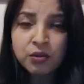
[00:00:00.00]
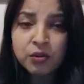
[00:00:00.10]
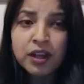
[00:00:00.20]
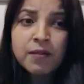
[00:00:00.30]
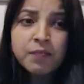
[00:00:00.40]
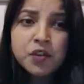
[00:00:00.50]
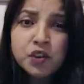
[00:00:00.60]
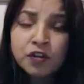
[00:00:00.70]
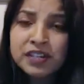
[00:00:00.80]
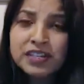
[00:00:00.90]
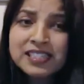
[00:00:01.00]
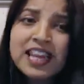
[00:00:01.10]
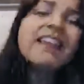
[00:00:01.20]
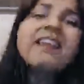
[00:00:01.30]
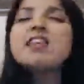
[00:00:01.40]
you sort of
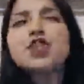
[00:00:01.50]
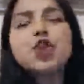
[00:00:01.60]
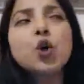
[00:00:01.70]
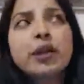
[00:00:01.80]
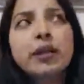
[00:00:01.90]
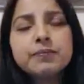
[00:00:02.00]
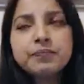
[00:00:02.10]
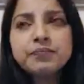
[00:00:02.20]
understand this story.